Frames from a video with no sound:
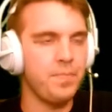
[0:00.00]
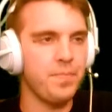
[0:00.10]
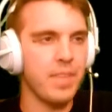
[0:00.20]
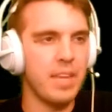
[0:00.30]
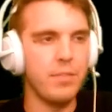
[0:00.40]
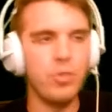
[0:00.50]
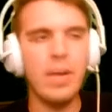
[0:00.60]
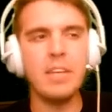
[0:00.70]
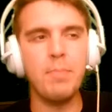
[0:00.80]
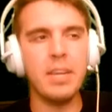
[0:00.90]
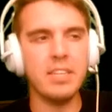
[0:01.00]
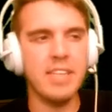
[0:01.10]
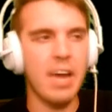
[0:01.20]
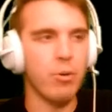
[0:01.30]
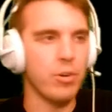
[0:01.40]
if you had to pick a
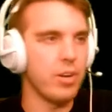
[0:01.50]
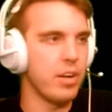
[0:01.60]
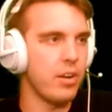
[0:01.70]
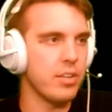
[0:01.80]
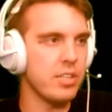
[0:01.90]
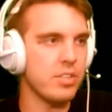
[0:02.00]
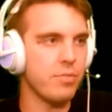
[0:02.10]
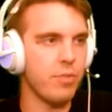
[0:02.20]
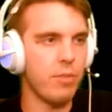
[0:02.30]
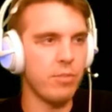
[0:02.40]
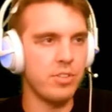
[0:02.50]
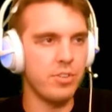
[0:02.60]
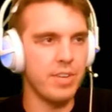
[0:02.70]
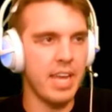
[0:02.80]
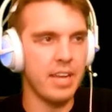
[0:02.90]
tower, and all these front ones are
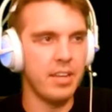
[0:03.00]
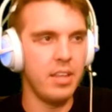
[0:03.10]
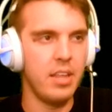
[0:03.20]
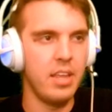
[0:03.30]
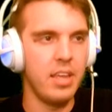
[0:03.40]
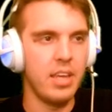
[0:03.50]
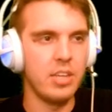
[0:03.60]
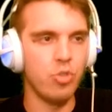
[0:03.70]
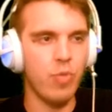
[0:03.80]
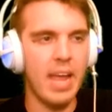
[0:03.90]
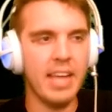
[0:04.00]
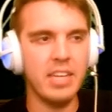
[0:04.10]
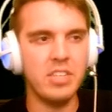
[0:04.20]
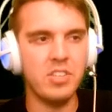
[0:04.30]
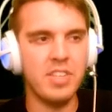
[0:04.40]
dead,
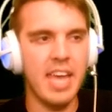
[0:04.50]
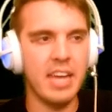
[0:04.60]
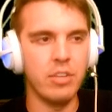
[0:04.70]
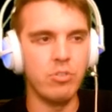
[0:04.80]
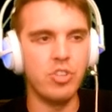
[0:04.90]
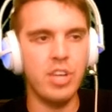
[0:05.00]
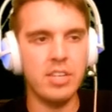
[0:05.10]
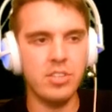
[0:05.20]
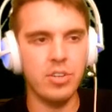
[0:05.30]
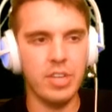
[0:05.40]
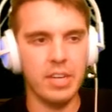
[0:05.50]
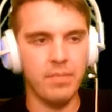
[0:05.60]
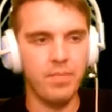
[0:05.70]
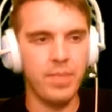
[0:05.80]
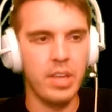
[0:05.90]
Dragon is dead. You just took it.
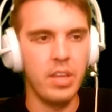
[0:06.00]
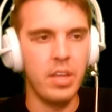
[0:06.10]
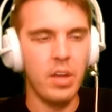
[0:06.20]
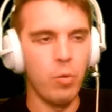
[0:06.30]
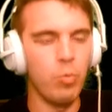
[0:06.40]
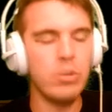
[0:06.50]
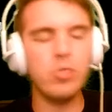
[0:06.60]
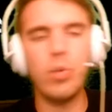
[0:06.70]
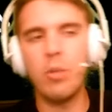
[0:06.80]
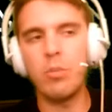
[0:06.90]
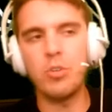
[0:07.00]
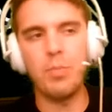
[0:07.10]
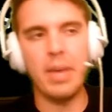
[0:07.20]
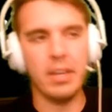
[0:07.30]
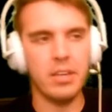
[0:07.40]
Which one would you
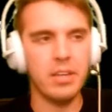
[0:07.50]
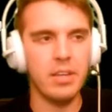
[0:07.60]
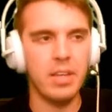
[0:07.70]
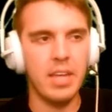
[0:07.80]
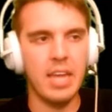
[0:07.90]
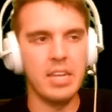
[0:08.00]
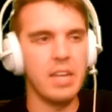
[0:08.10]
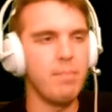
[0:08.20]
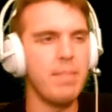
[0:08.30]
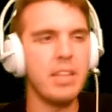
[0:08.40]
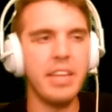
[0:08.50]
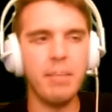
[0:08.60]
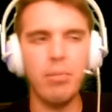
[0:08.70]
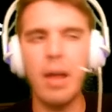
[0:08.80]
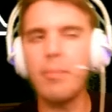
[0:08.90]
pick? And mid
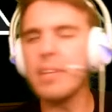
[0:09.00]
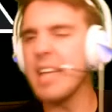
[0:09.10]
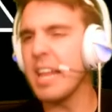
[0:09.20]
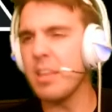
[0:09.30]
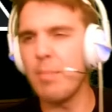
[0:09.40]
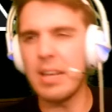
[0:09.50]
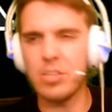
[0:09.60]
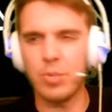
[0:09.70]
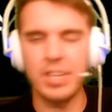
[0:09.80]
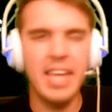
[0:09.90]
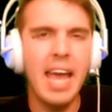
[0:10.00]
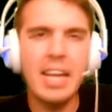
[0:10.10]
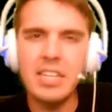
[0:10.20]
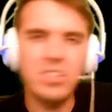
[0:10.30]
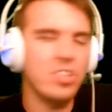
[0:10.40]
lane, probably not the best one. Yeah,
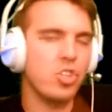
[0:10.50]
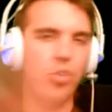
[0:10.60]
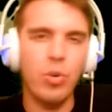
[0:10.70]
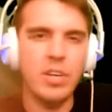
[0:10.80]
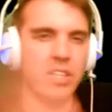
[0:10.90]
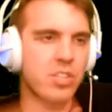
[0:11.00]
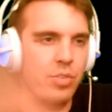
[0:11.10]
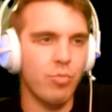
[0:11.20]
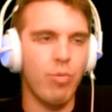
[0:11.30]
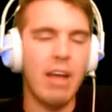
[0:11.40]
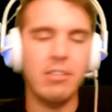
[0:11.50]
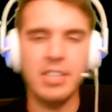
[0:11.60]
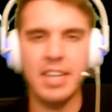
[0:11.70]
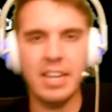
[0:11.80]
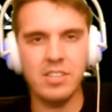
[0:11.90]
it's the shortest route to
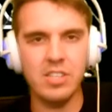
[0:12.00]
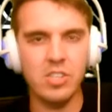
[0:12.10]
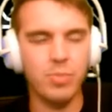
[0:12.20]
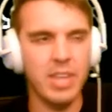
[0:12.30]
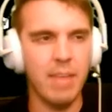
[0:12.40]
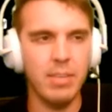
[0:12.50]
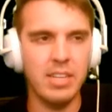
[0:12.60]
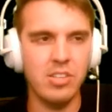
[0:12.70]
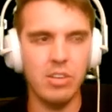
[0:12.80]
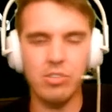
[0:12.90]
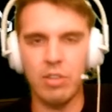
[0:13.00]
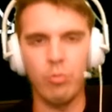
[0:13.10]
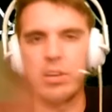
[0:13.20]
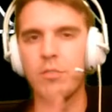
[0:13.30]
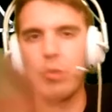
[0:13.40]
the Nexus, but that means also that
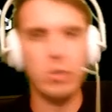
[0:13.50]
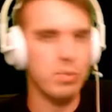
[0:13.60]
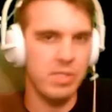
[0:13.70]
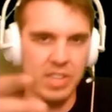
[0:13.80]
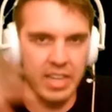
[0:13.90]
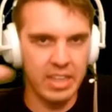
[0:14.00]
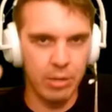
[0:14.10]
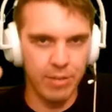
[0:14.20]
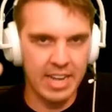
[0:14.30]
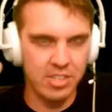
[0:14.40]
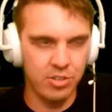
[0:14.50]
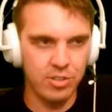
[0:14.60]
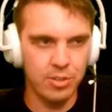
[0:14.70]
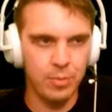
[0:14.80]
reinforcements can get there faster too.